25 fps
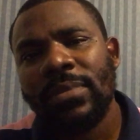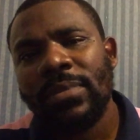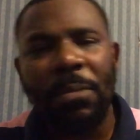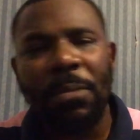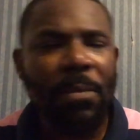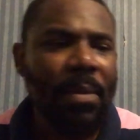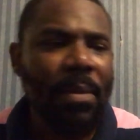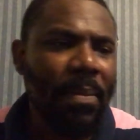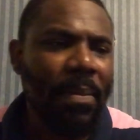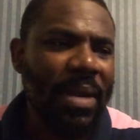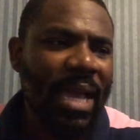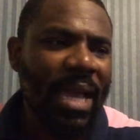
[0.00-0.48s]

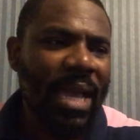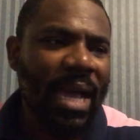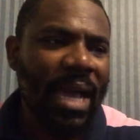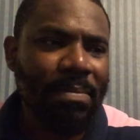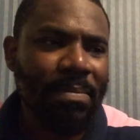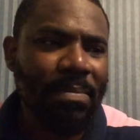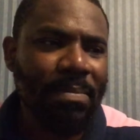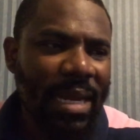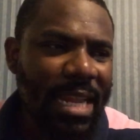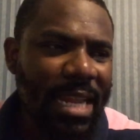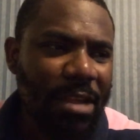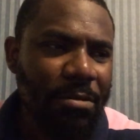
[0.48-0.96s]
They probably
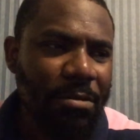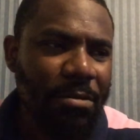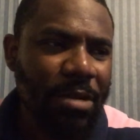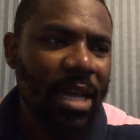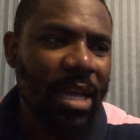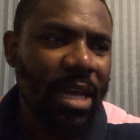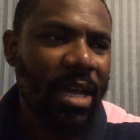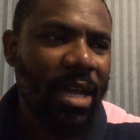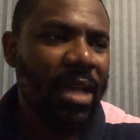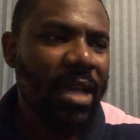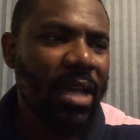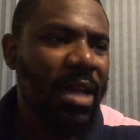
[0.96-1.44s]
had
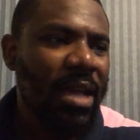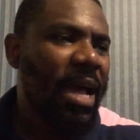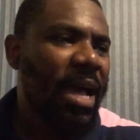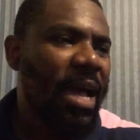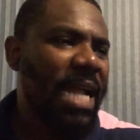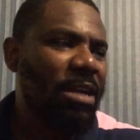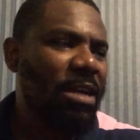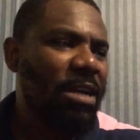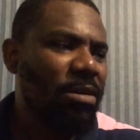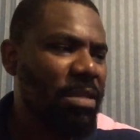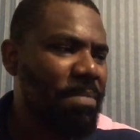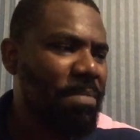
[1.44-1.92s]
malaria
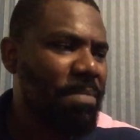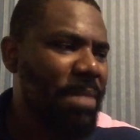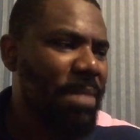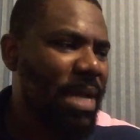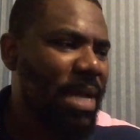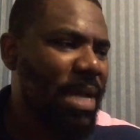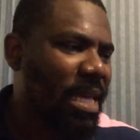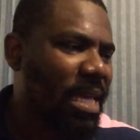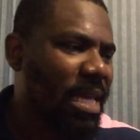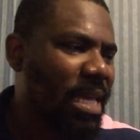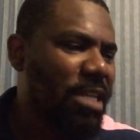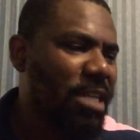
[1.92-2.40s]
and all the
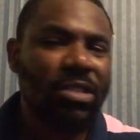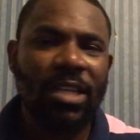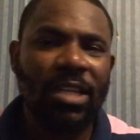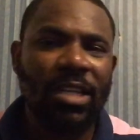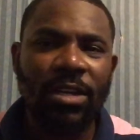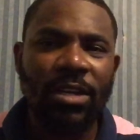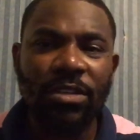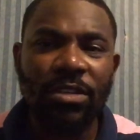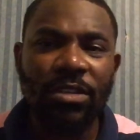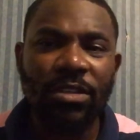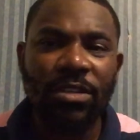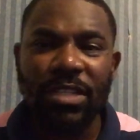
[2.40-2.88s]
medication
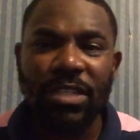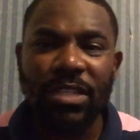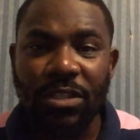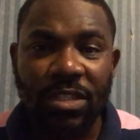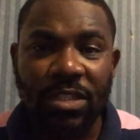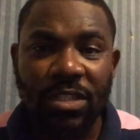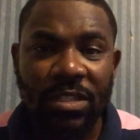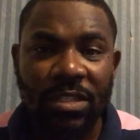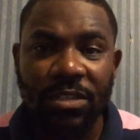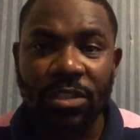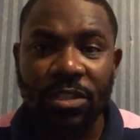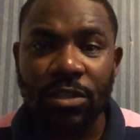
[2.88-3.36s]
they're going to
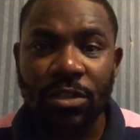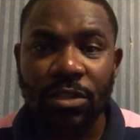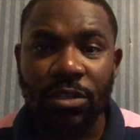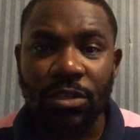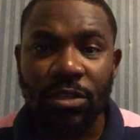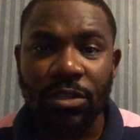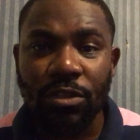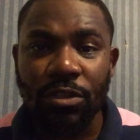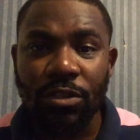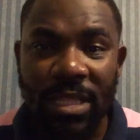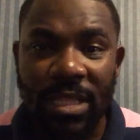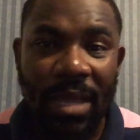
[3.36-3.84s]
need to
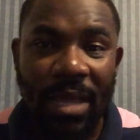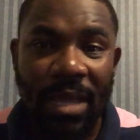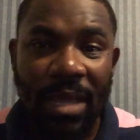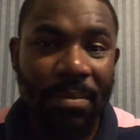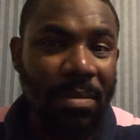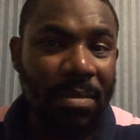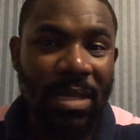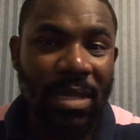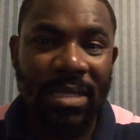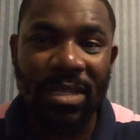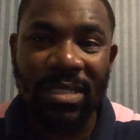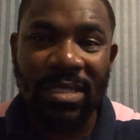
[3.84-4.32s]
treat
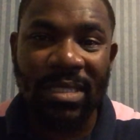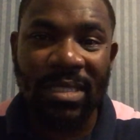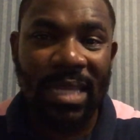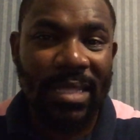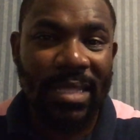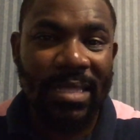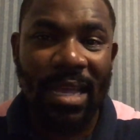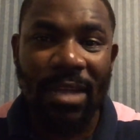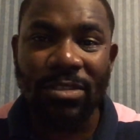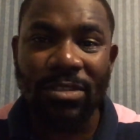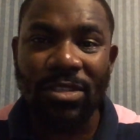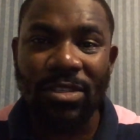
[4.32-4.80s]
them, maybe just
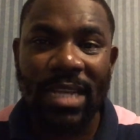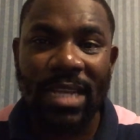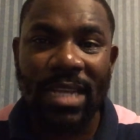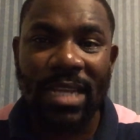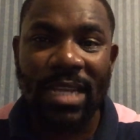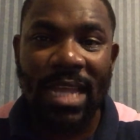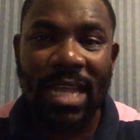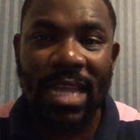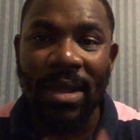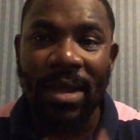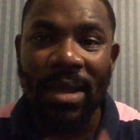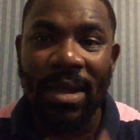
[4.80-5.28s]

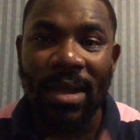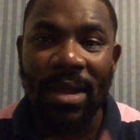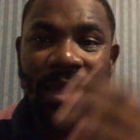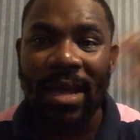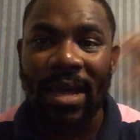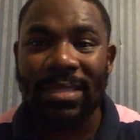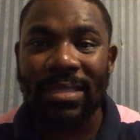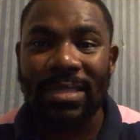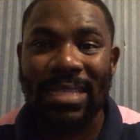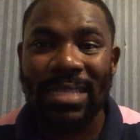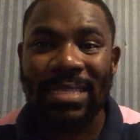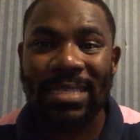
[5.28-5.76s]
10,000 naira
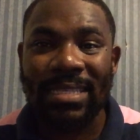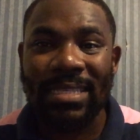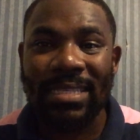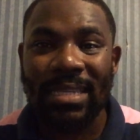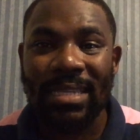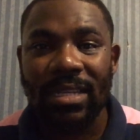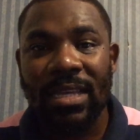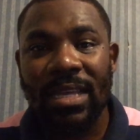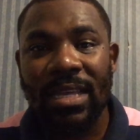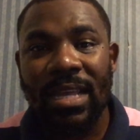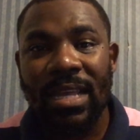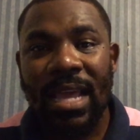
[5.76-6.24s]
and that's
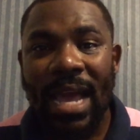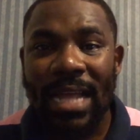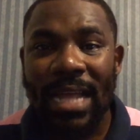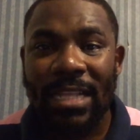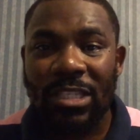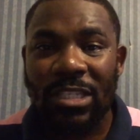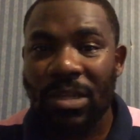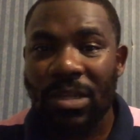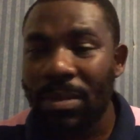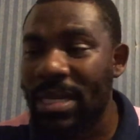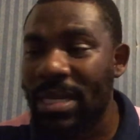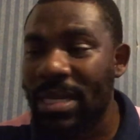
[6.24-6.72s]
it.
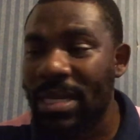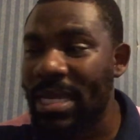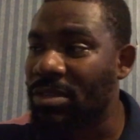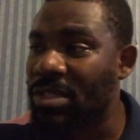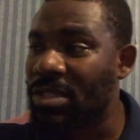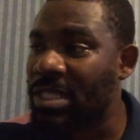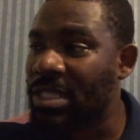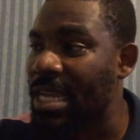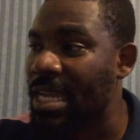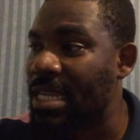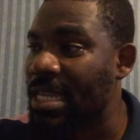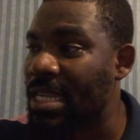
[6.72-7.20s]
And somebody
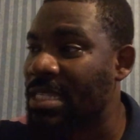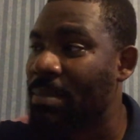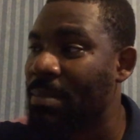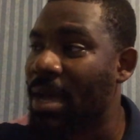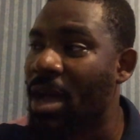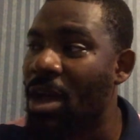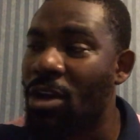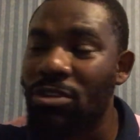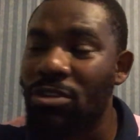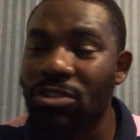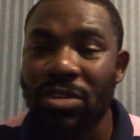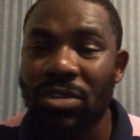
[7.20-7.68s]
else takes
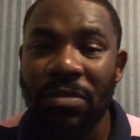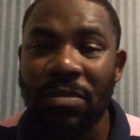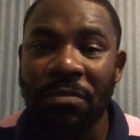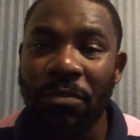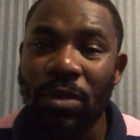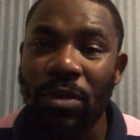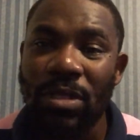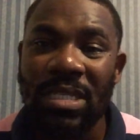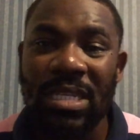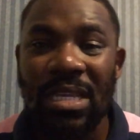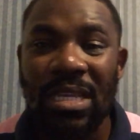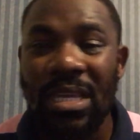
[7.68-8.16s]
about
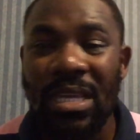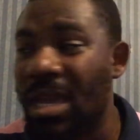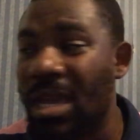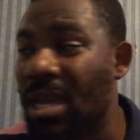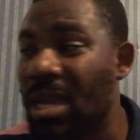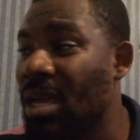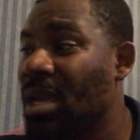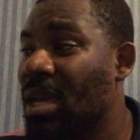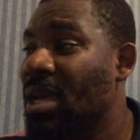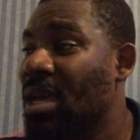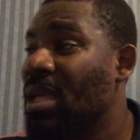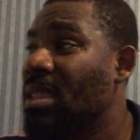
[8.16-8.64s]

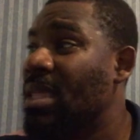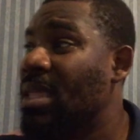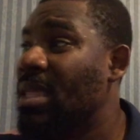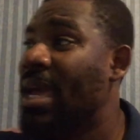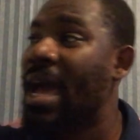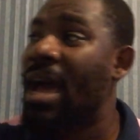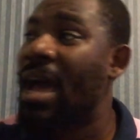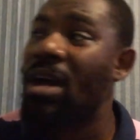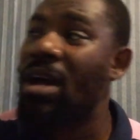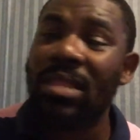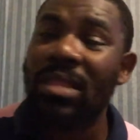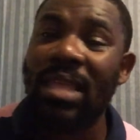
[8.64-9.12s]
140K.
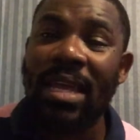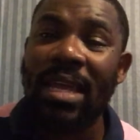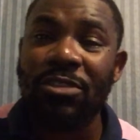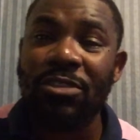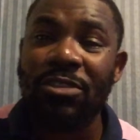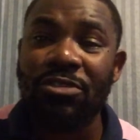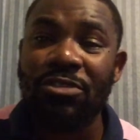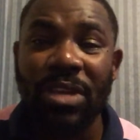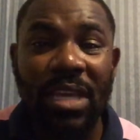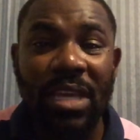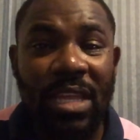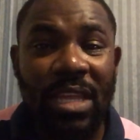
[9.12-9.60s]
They are out
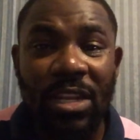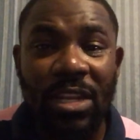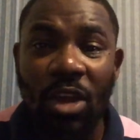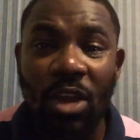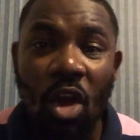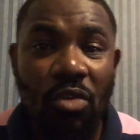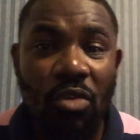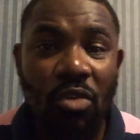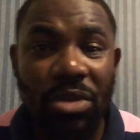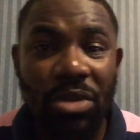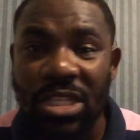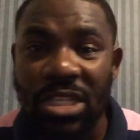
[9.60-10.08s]
there
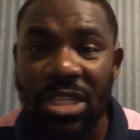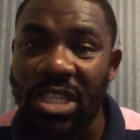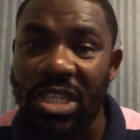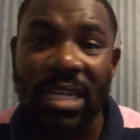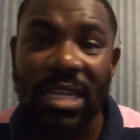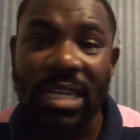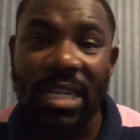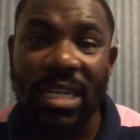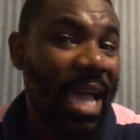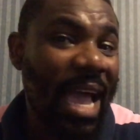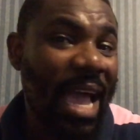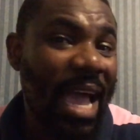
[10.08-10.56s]
drinking
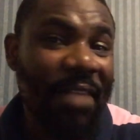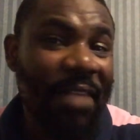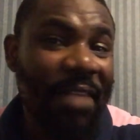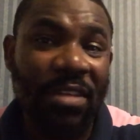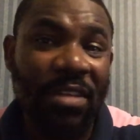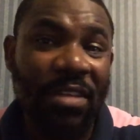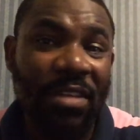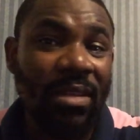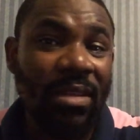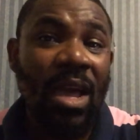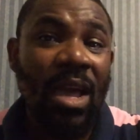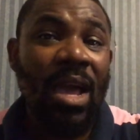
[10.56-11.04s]
Origin
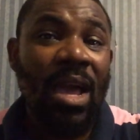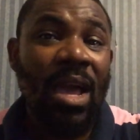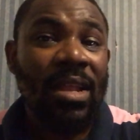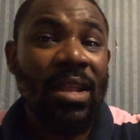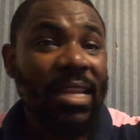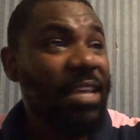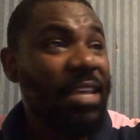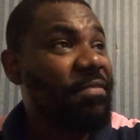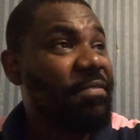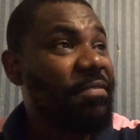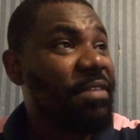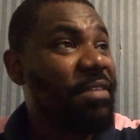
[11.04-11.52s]
and
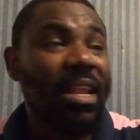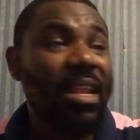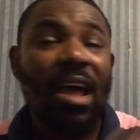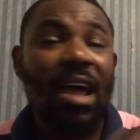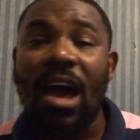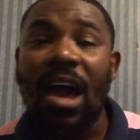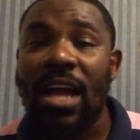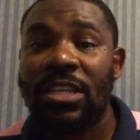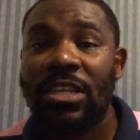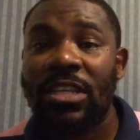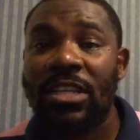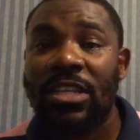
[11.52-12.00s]
living
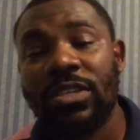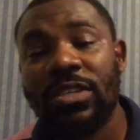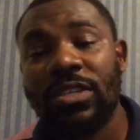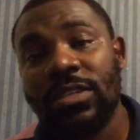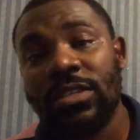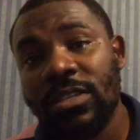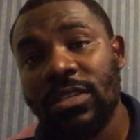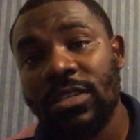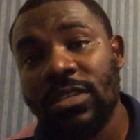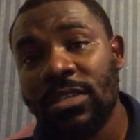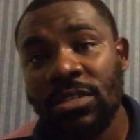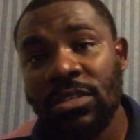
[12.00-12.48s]

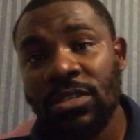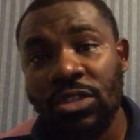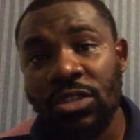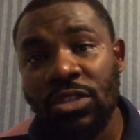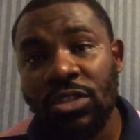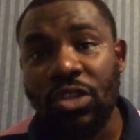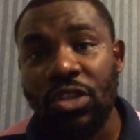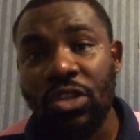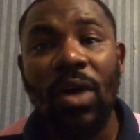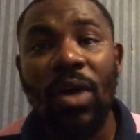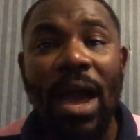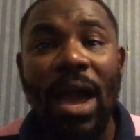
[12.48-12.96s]
large.
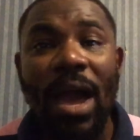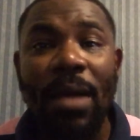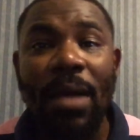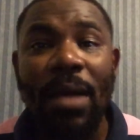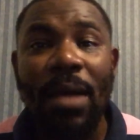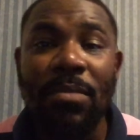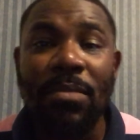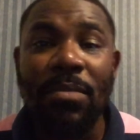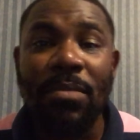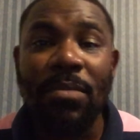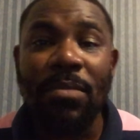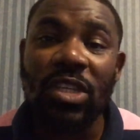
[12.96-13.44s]
Do you know how
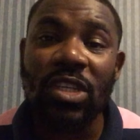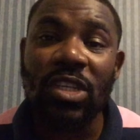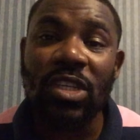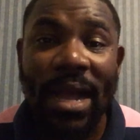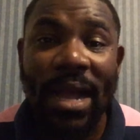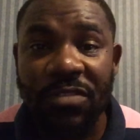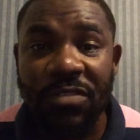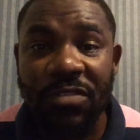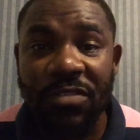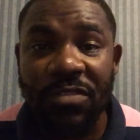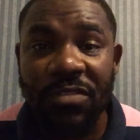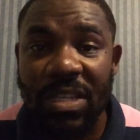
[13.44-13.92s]
much a
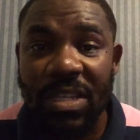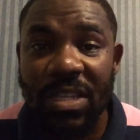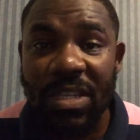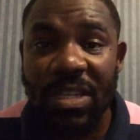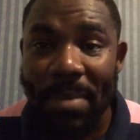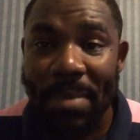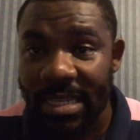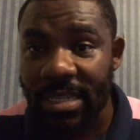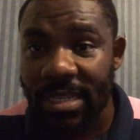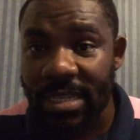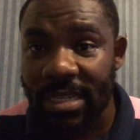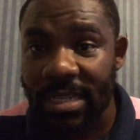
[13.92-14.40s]
bag of
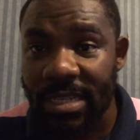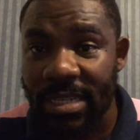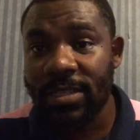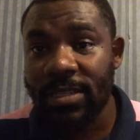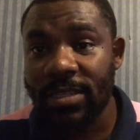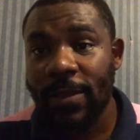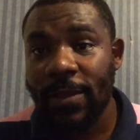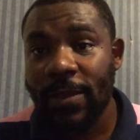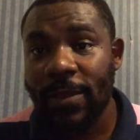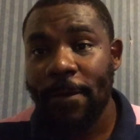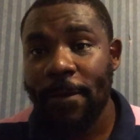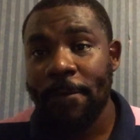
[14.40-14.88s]
cement
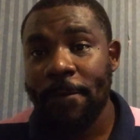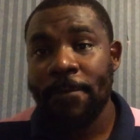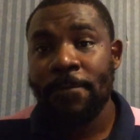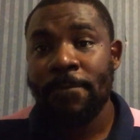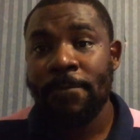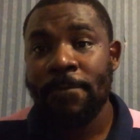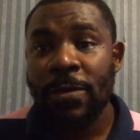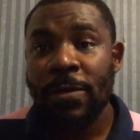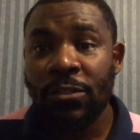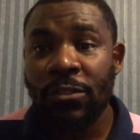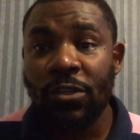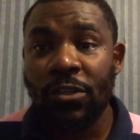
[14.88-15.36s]
is?
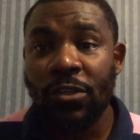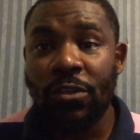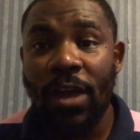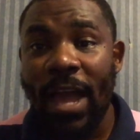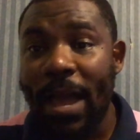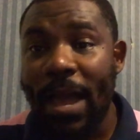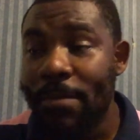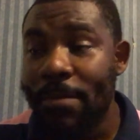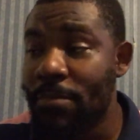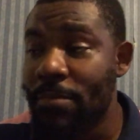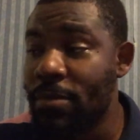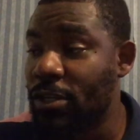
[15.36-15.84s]
Do
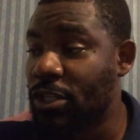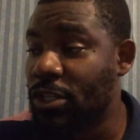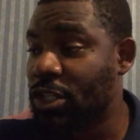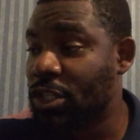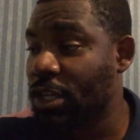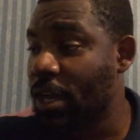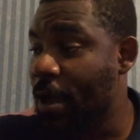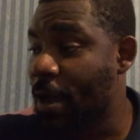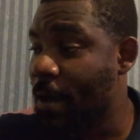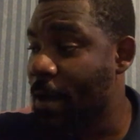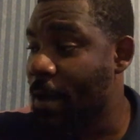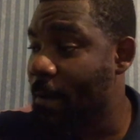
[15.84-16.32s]
you know how
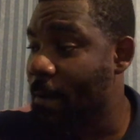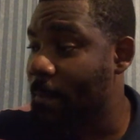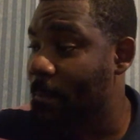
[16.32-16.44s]
much